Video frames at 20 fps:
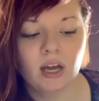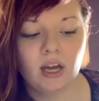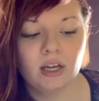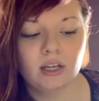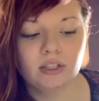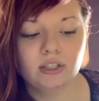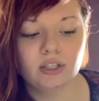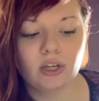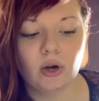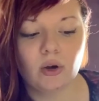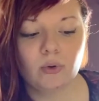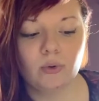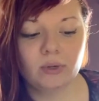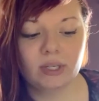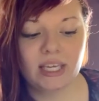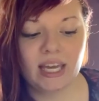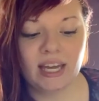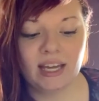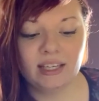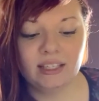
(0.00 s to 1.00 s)
So,
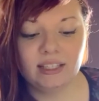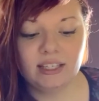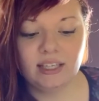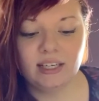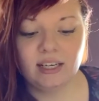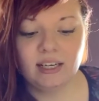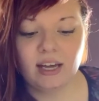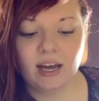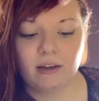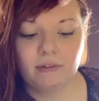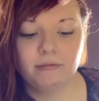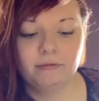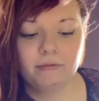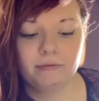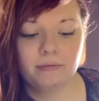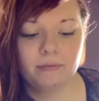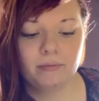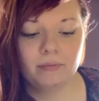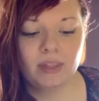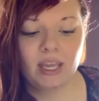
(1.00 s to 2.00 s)
Can't Get Enough
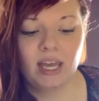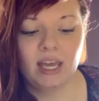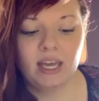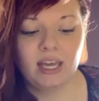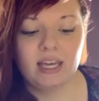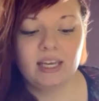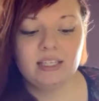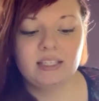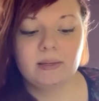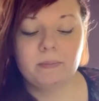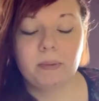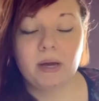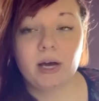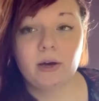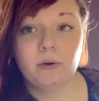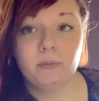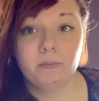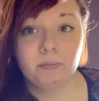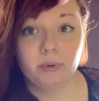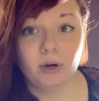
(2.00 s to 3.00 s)
is
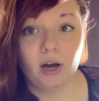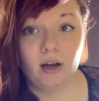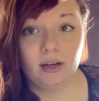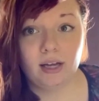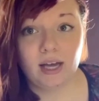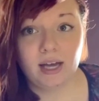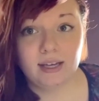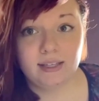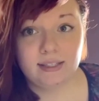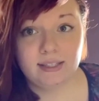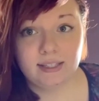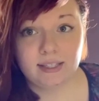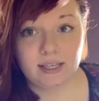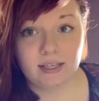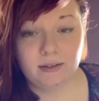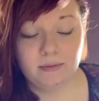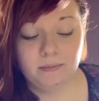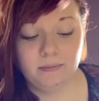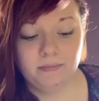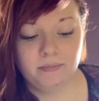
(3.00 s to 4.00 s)
about Brock
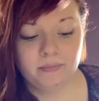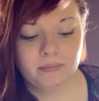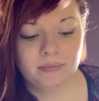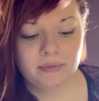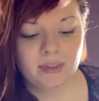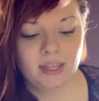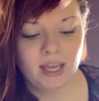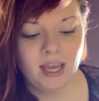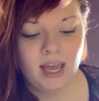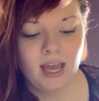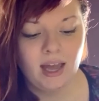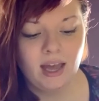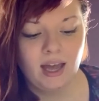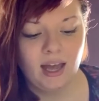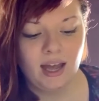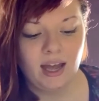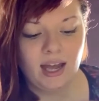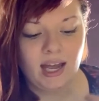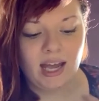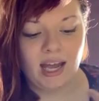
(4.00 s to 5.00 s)
Hudson
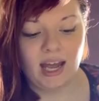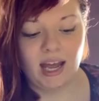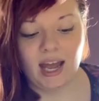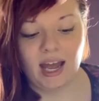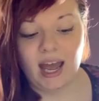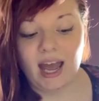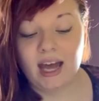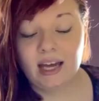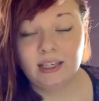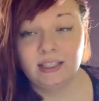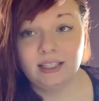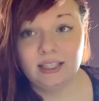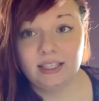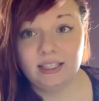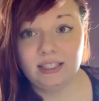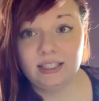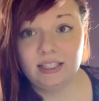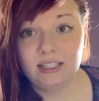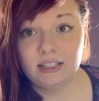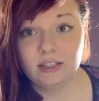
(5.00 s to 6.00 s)
and
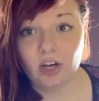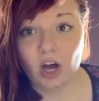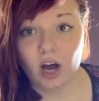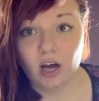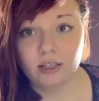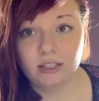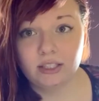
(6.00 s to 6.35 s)
Lindy Scott.